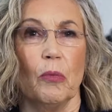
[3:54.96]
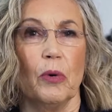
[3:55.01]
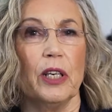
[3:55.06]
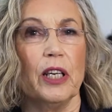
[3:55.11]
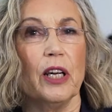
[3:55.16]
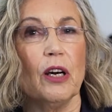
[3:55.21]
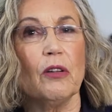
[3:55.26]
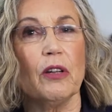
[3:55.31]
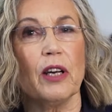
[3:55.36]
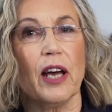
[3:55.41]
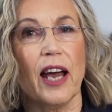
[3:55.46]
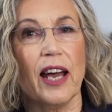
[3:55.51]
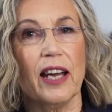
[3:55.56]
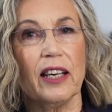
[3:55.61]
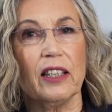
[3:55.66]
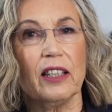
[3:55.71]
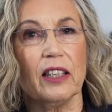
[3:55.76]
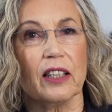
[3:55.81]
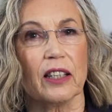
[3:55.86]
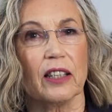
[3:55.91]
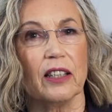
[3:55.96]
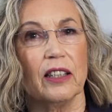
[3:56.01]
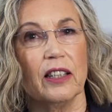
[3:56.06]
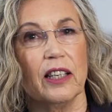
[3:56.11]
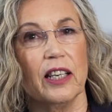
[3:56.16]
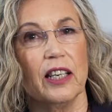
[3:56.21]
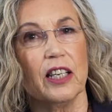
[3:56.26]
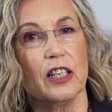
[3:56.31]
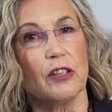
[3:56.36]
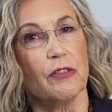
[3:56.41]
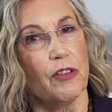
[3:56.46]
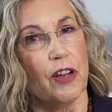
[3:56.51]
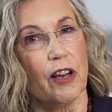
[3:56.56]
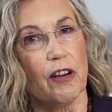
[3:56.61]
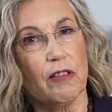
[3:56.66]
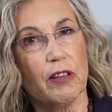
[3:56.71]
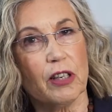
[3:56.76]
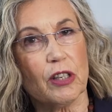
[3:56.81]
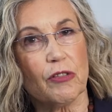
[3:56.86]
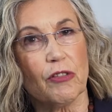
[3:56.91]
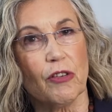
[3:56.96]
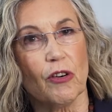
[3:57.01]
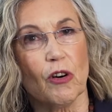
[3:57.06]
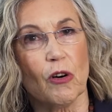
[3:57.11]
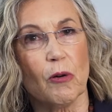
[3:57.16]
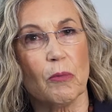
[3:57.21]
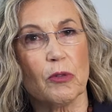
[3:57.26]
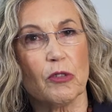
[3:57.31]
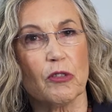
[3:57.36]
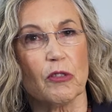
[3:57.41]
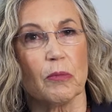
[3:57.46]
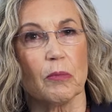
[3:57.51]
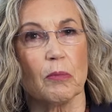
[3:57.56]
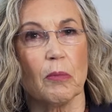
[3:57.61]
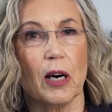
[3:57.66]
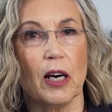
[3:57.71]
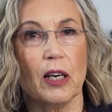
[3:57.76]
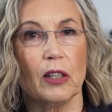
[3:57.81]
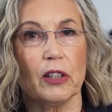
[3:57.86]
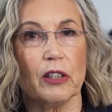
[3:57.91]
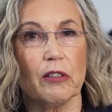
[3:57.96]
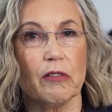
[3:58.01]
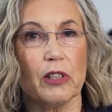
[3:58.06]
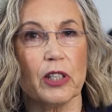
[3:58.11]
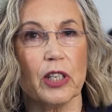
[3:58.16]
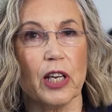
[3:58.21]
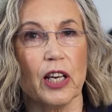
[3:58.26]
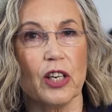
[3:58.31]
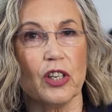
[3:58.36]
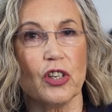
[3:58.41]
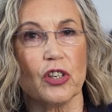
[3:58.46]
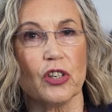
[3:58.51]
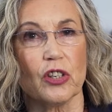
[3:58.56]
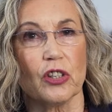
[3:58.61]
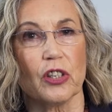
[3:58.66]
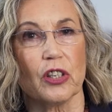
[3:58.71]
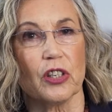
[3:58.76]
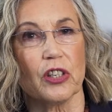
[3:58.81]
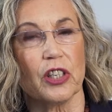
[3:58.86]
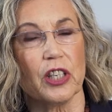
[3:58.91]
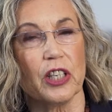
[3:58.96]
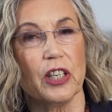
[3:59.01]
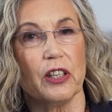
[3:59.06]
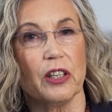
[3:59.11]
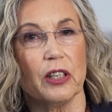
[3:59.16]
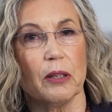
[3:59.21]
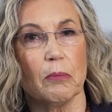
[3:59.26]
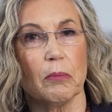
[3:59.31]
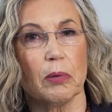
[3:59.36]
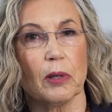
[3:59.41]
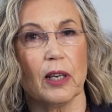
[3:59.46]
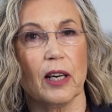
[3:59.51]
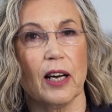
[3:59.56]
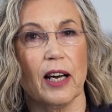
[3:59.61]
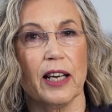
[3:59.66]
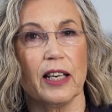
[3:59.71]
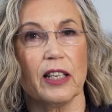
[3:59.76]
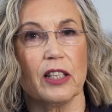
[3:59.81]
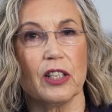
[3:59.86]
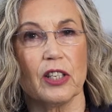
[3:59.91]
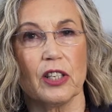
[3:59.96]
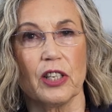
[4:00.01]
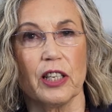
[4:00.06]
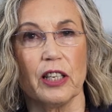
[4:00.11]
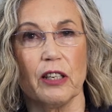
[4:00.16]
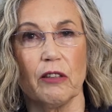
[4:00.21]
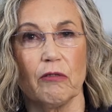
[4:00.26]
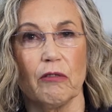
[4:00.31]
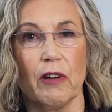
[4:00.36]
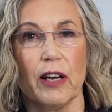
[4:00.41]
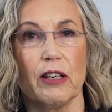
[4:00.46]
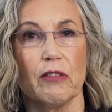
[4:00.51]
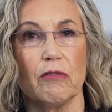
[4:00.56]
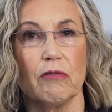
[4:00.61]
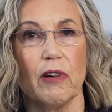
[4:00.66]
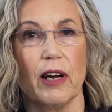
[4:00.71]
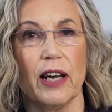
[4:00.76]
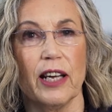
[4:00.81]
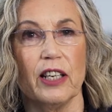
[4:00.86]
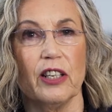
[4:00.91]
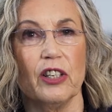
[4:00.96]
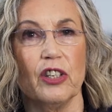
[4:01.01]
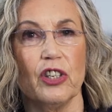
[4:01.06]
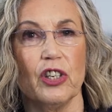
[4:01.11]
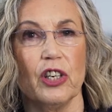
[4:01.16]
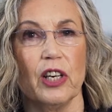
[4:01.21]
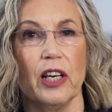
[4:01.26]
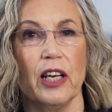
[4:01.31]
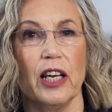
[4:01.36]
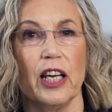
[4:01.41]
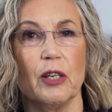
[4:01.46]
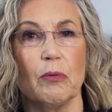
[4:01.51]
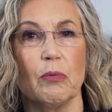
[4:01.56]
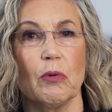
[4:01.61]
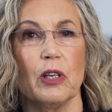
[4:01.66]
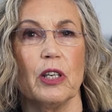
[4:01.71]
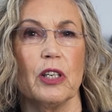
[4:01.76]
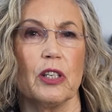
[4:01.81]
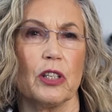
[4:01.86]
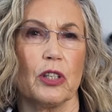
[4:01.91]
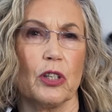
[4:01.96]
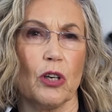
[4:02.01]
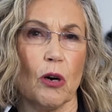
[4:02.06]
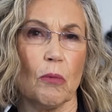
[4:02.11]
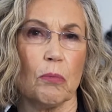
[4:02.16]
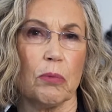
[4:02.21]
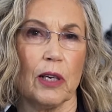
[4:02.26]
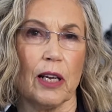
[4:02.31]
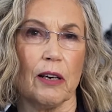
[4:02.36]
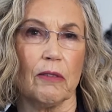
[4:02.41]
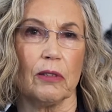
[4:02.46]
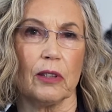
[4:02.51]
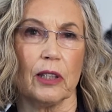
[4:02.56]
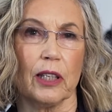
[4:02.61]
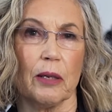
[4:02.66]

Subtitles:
We know that anger, in its various forms from mild irritation to seething, blind, seeing red rage, is a top-level